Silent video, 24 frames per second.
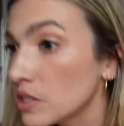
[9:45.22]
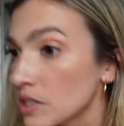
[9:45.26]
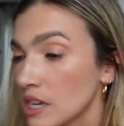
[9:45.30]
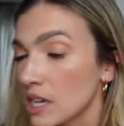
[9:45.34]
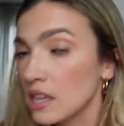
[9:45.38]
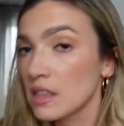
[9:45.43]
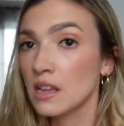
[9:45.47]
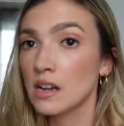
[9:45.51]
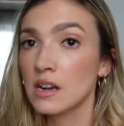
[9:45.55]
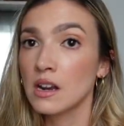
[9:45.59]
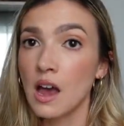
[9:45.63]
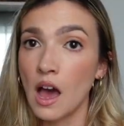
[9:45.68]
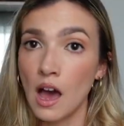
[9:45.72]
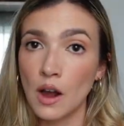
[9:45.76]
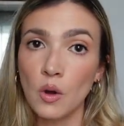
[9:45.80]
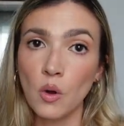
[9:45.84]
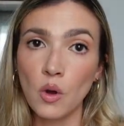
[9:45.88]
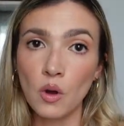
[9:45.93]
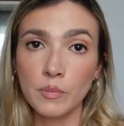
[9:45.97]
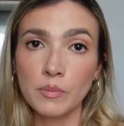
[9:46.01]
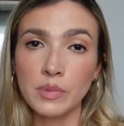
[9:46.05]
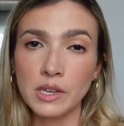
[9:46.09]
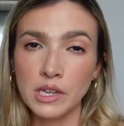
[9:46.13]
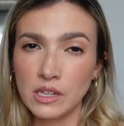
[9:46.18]
say that not
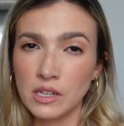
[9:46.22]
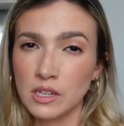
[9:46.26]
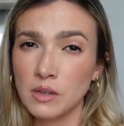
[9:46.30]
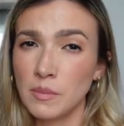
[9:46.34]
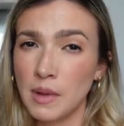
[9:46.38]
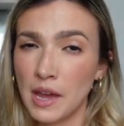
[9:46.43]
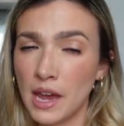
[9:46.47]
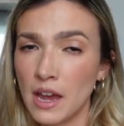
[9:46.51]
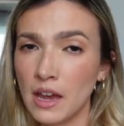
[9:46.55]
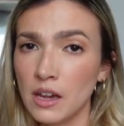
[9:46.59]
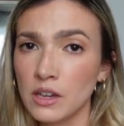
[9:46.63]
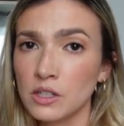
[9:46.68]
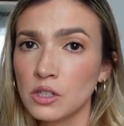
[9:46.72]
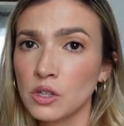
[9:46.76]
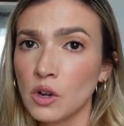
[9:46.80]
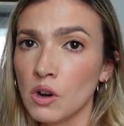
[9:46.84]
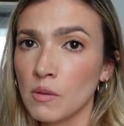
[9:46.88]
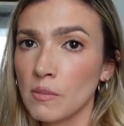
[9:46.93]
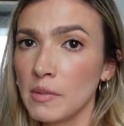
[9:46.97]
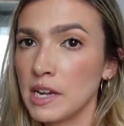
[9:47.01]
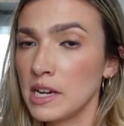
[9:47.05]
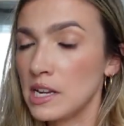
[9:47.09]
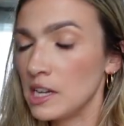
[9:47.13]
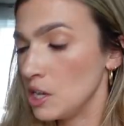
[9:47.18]
all beaded bags are
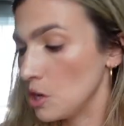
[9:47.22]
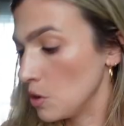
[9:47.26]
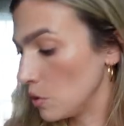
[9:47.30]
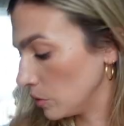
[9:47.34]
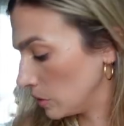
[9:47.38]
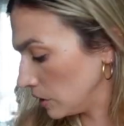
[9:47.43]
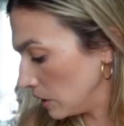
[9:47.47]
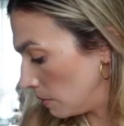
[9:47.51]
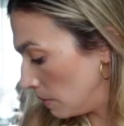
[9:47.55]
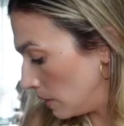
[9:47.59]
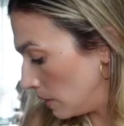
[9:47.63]
made equally